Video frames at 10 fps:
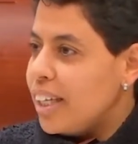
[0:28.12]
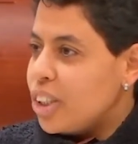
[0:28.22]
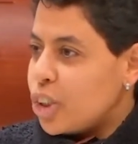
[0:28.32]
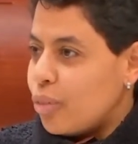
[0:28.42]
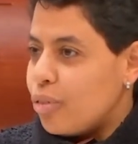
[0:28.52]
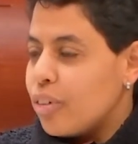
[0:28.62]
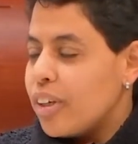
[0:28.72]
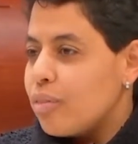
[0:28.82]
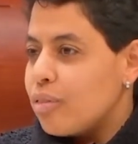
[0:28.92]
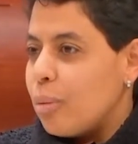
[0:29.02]

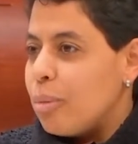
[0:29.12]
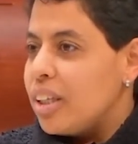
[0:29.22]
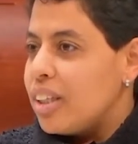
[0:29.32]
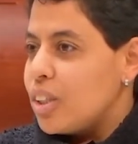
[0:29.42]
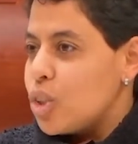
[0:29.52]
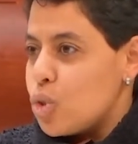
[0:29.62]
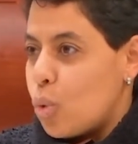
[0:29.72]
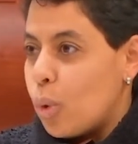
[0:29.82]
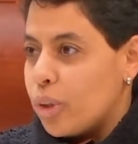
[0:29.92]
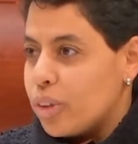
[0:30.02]
suffering from eating
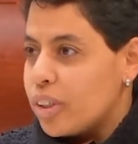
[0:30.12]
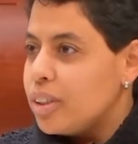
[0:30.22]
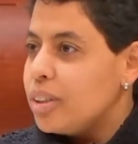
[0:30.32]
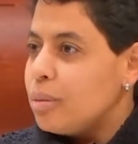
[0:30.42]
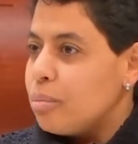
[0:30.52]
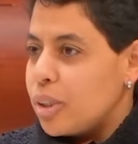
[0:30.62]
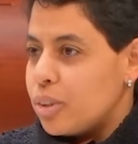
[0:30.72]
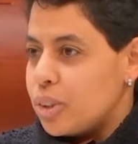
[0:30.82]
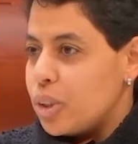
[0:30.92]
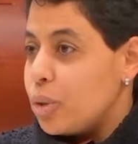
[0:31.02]
disorder
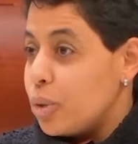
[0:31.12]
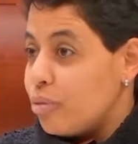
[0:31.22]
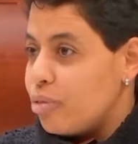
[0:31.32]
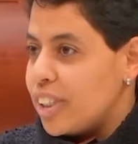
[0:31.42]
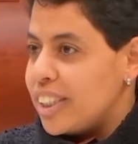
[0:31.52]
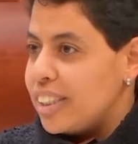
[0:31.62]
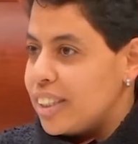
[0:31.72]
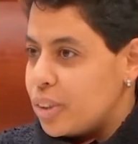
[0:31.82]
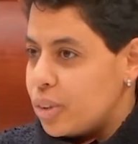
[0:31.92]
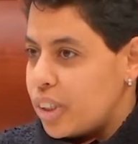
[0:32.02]
because you couldn't fit in
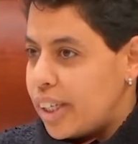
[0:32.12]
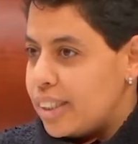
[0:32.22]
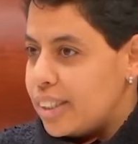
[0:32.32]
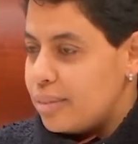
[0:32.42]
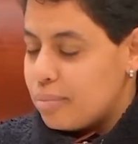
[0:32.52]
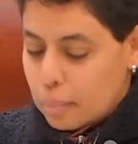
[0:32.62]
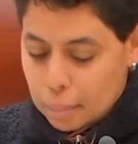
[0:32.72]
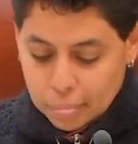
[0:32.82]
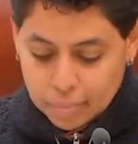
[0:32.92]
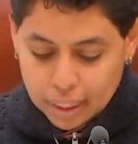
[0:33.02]
the society?
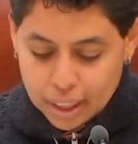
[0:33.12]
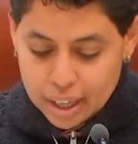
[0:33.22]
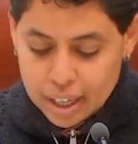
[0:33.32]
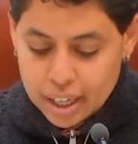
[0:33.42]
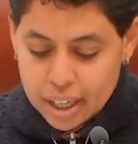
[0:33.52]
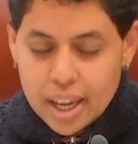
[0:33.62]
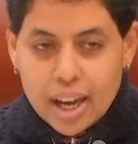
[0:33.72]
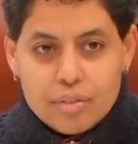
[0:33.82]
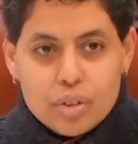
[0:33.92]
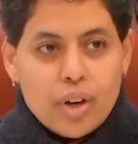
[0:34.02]

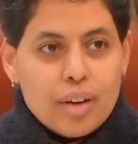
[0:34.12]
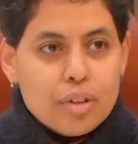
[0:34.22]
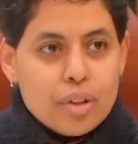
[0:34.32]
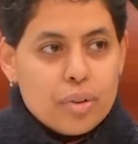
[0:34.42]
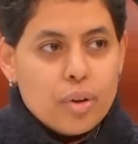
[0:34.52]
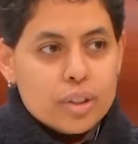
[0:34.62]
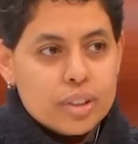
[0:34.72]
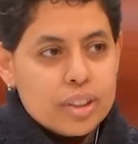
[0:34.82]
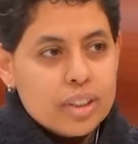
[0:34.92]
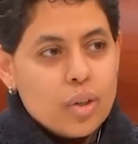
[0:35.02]
Have you ever
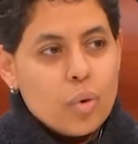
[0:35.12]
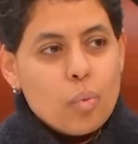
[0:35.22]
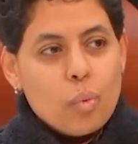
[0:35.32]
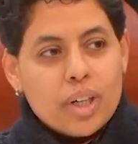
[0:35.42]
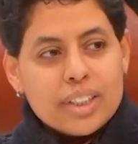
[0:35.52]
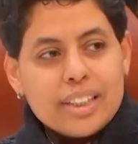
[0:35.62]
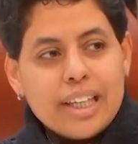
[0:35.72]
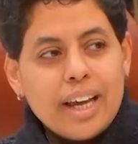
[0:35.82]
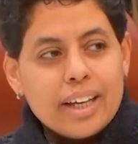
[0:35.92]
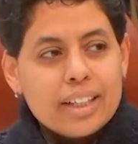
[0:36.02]
thought what it's
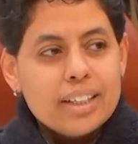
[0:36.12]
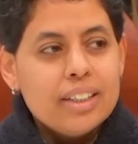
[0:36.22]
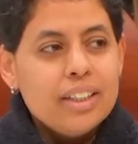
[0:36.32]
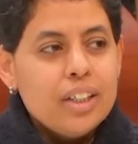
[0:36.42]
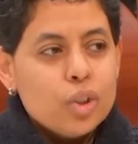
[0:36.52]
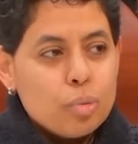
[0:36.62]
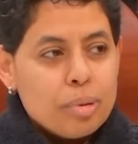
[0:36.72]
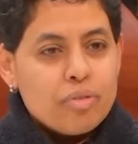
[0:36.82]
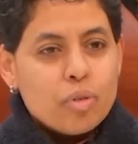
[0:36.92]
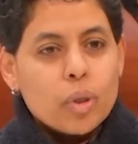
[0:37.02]
like to
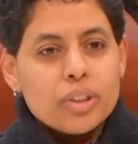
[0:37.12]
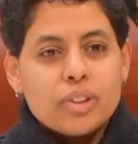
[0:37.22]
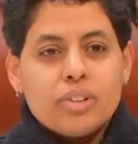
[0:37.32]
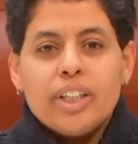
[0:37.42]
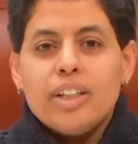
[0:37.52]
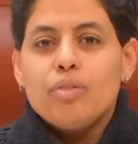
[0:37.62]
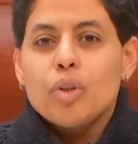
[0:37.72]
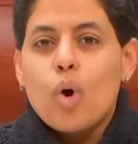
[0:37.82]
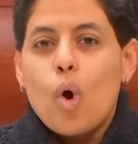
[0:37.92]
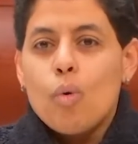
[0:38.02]
be forced to leave
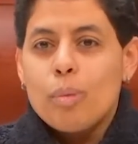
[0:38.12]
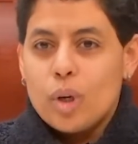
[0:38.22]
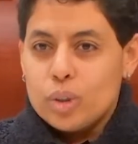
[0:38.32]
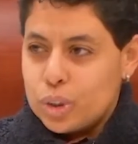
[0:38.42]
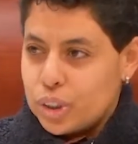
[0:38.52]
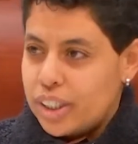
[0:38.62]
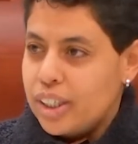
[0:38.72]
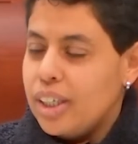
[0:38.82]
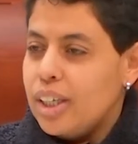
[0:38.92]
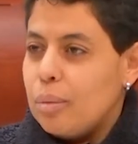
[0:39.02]
your home country
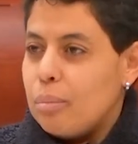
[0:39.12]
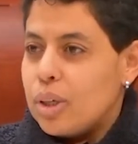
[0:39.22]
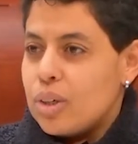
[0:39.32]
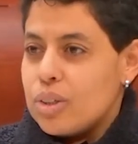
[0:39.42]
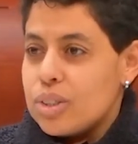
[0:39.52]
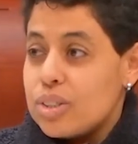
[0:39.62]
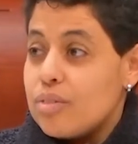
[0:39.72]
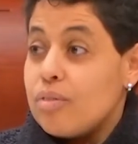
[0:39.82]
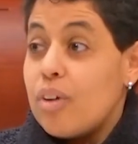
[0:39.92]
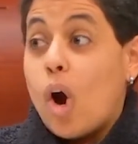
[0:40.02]
because
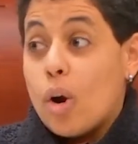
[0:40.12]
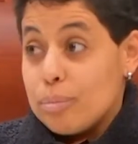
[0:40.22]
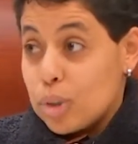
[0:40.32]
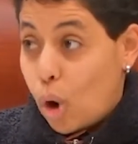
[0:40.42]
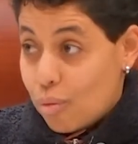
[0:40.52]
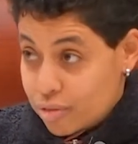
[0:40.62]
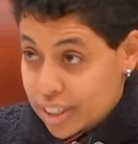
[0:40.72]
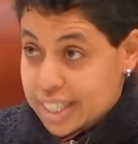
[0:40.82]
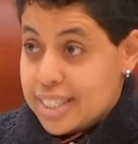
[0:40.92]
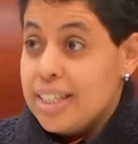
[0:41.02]
of armed
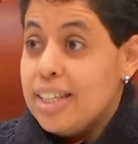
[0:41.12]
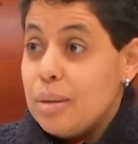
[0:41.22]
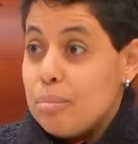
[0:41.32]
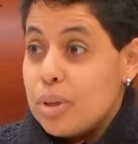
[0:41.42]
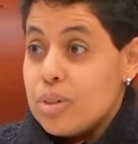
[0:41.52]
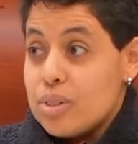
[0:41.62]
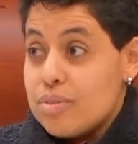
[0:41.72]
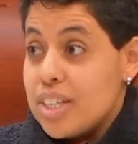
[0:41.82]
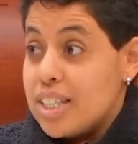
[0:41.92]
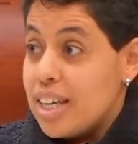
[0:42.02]
conflict, because of
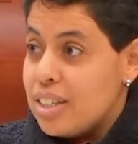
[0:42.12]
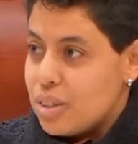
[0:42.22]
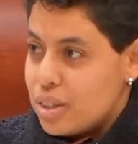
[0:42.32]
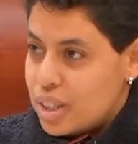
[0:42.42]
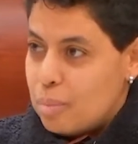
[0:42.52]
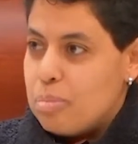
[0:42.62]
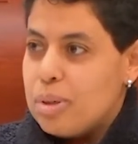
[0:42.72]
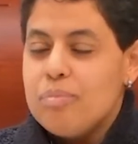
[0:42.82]
dictatorship,